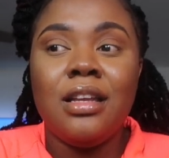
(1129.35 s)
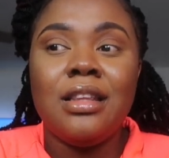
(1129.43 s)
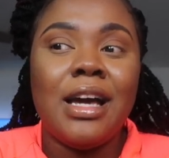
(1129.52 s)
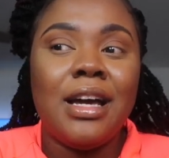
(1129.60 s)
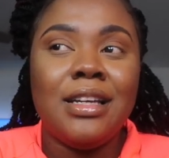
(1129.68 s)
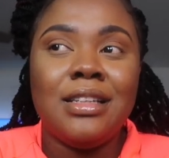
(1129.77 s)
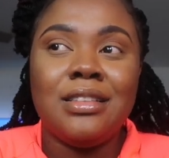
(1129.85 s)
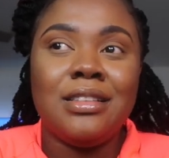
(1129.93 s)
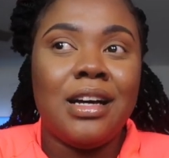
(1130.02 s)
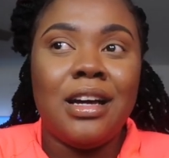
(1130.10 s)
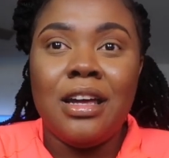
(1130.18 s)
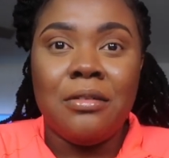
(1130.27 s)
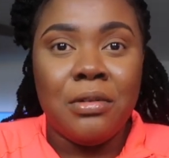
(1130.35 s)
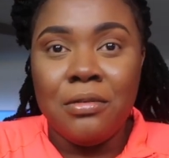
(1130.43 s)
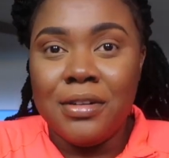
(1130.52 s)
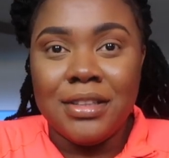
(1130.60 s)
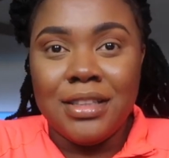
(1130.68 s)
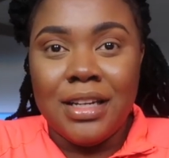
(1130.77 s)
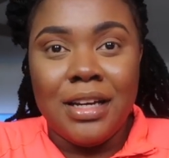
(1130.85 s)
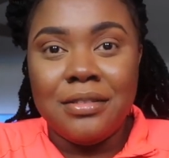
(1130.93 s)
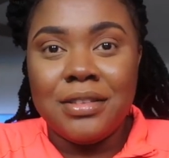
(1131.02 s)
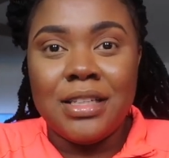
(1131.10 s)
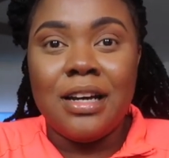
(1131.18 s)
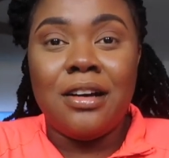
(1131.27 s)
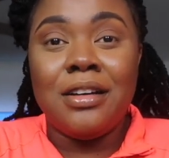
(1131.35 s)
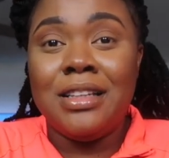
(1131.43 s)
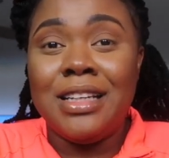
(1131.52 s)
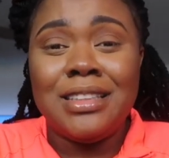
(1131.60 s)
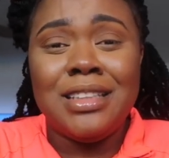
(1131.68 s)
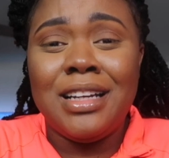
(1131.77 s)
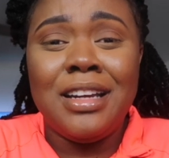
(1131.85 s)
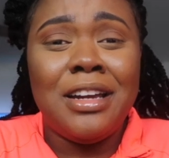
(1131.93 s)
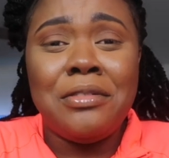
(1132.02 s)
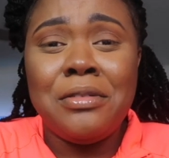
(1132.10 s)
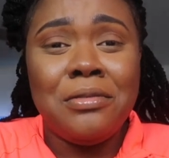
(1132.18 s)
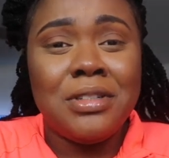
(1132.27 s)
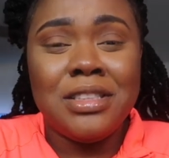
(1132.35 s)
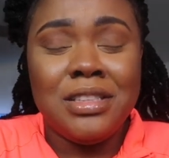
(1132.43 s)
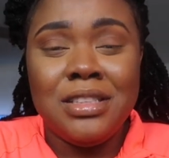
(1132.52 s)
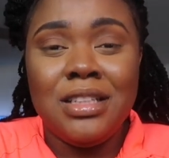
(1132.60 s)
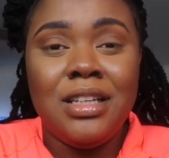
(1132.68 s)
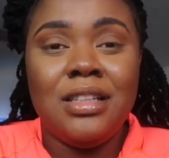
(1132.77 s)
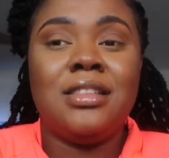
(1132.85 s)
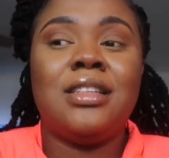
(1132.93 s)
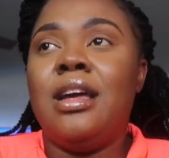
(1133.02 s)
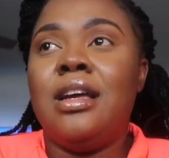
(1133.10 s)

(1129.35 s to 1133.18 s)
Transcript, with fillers: That is not everyone's lifestyle, and that's not everyone's genes.